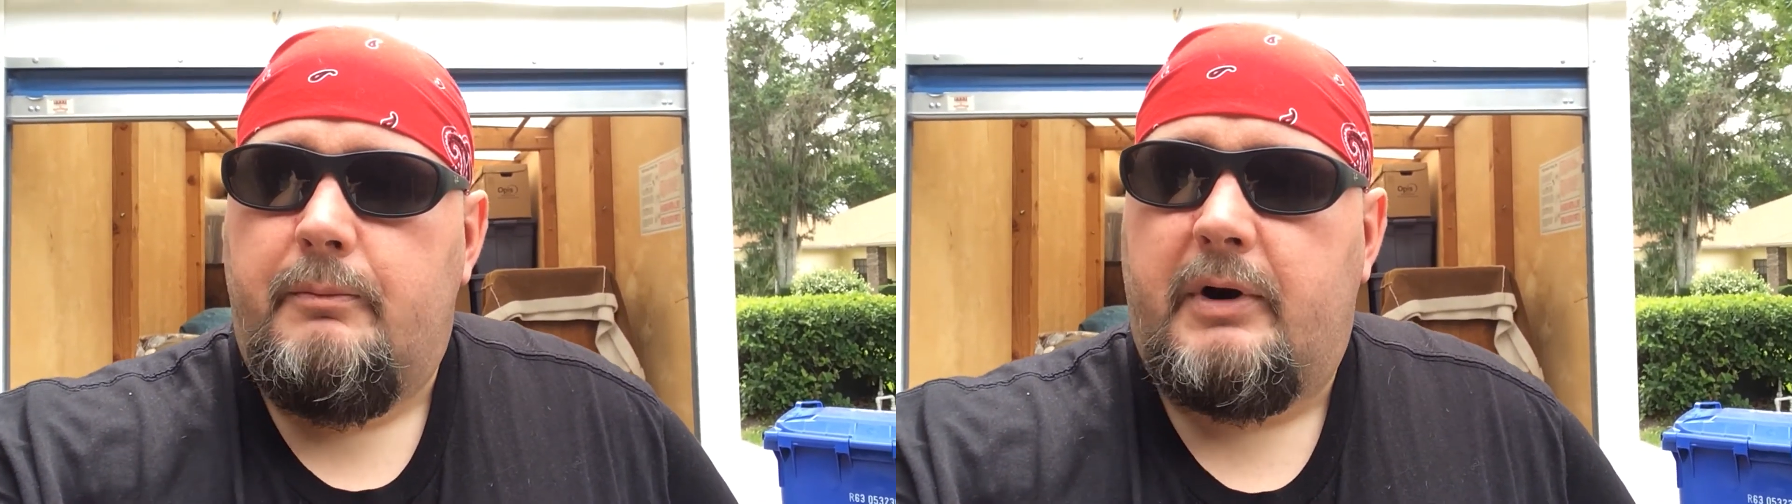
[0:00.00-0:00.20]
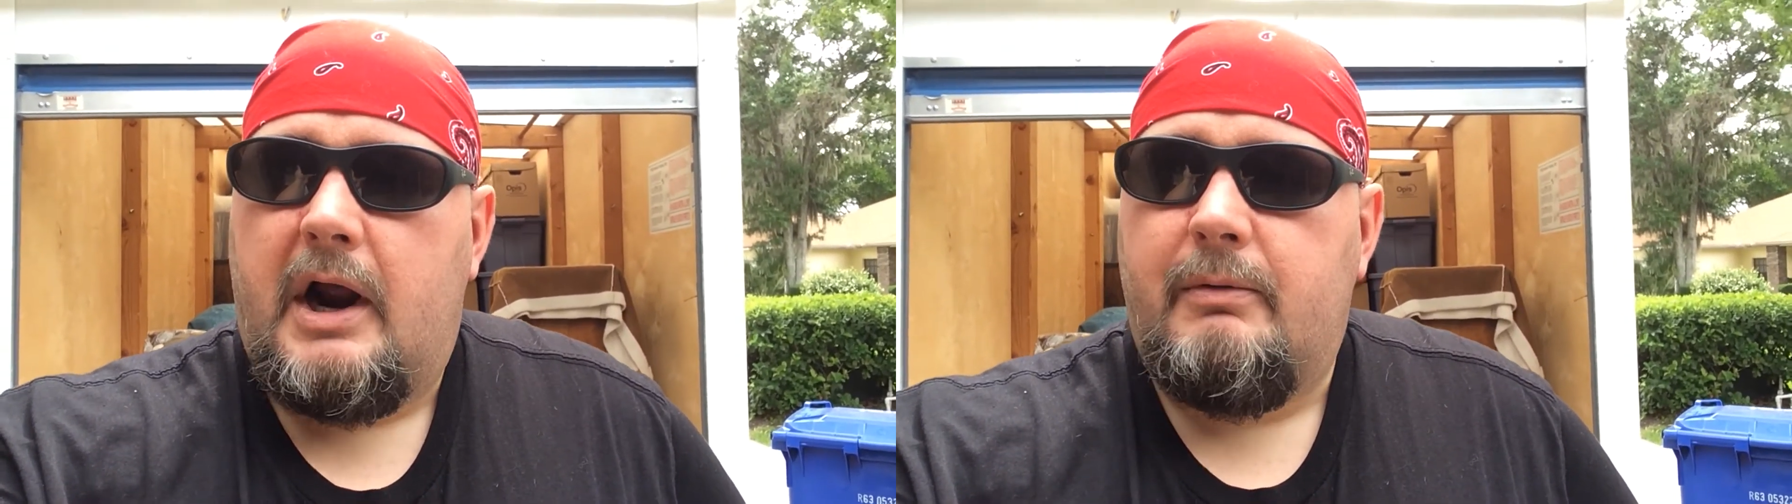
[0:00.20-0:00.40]

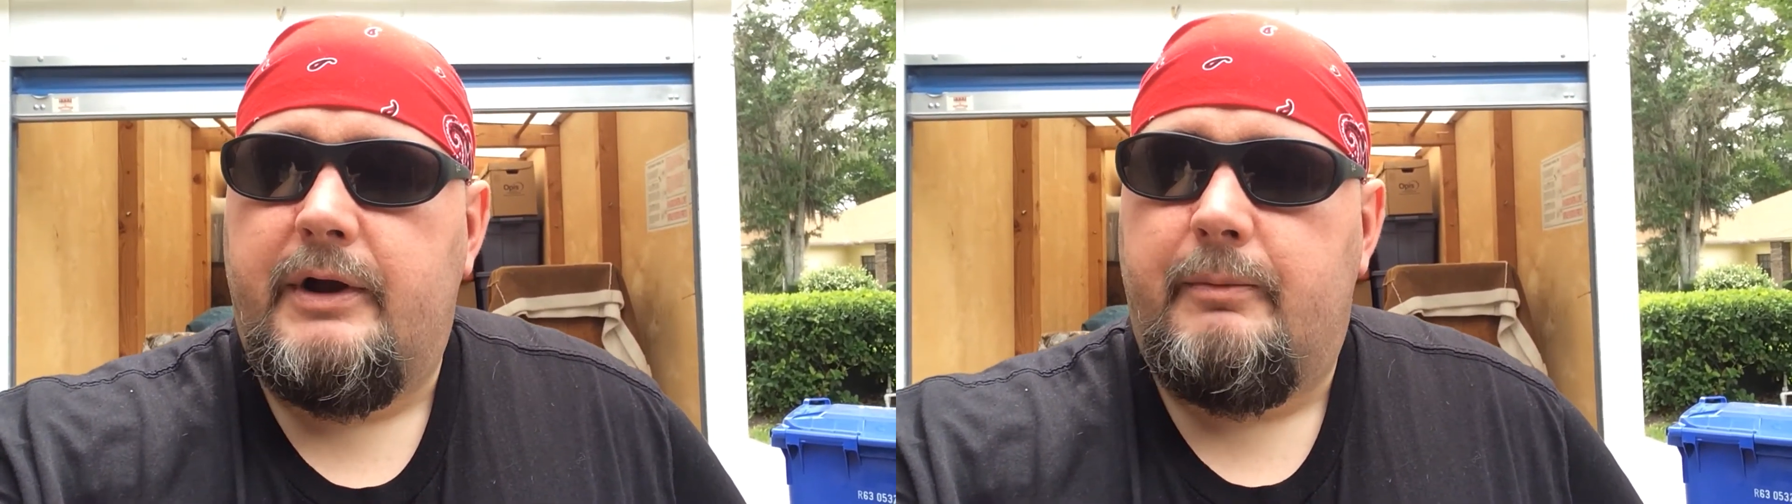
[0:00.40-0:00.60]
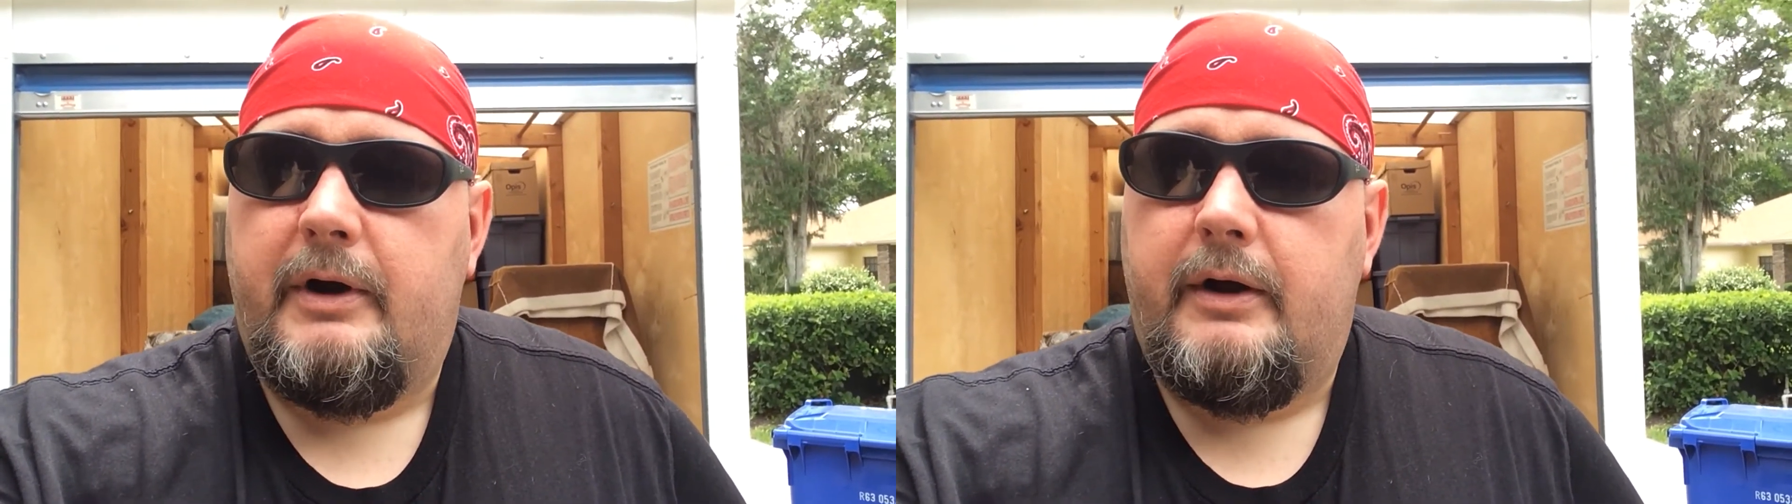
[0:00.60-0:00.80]
probably
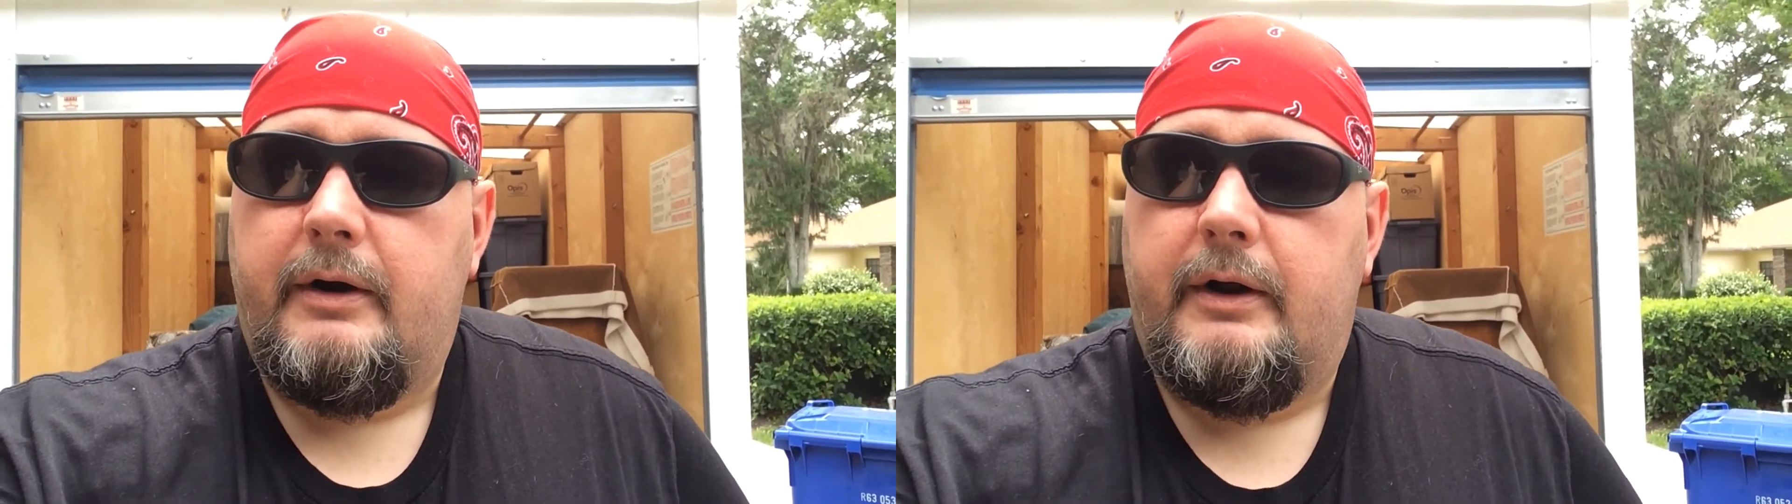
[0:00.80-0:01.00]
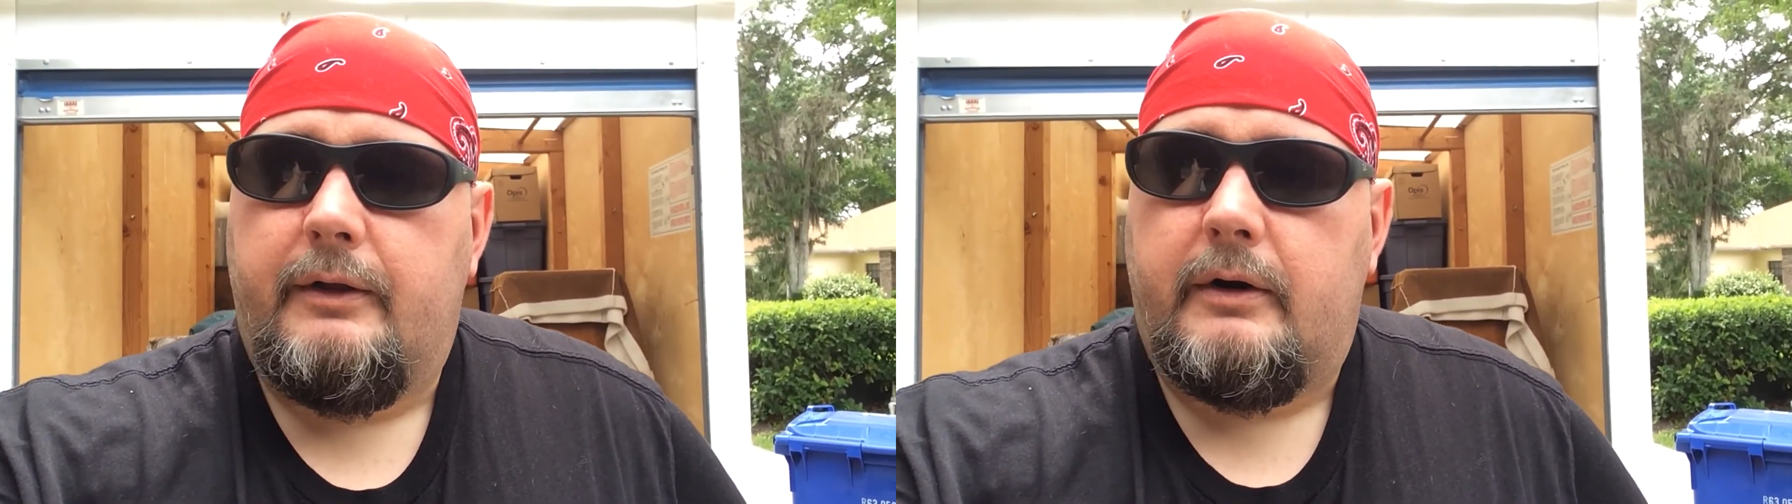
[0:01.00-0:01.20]
in about
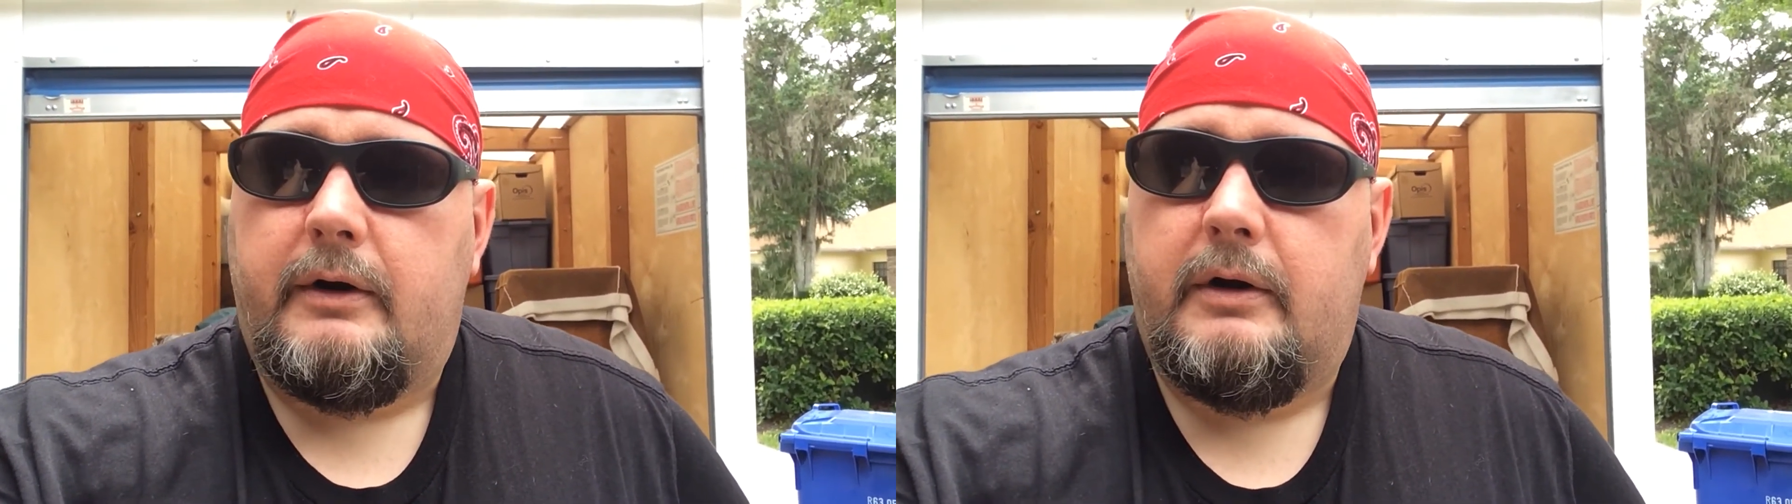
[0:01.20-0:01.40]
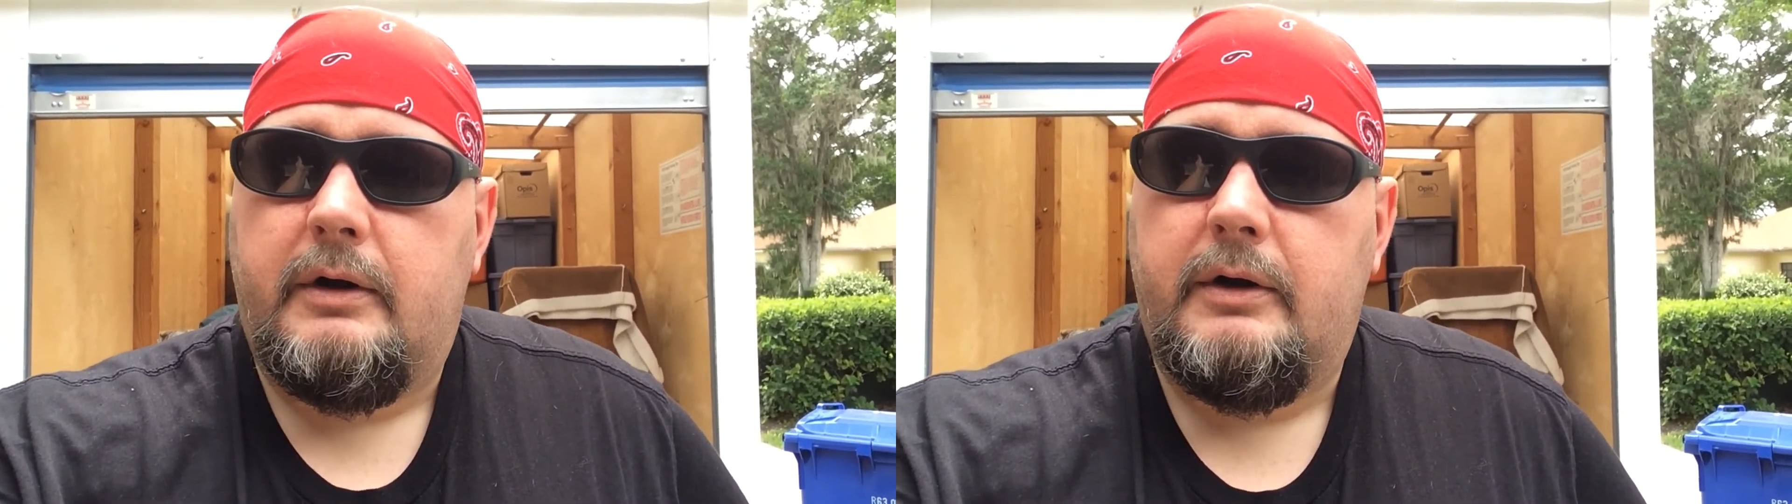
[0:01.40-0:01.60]
another